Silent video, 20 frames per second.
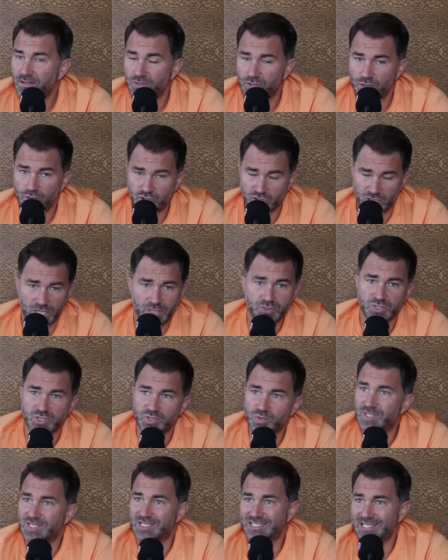You chose
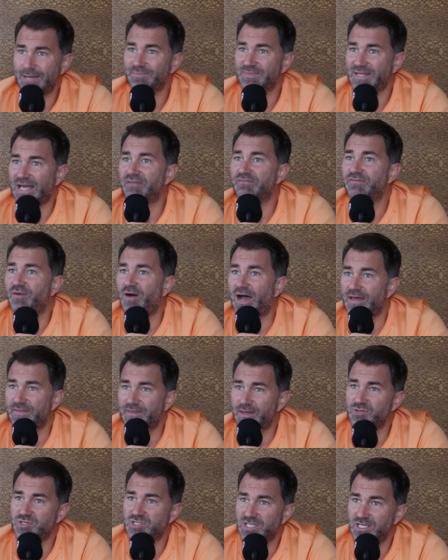to accept that fight and
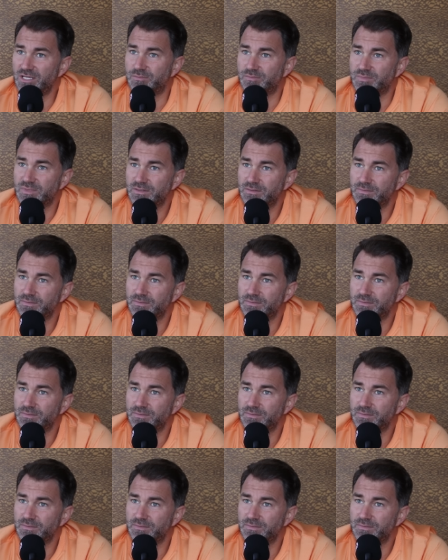those terms.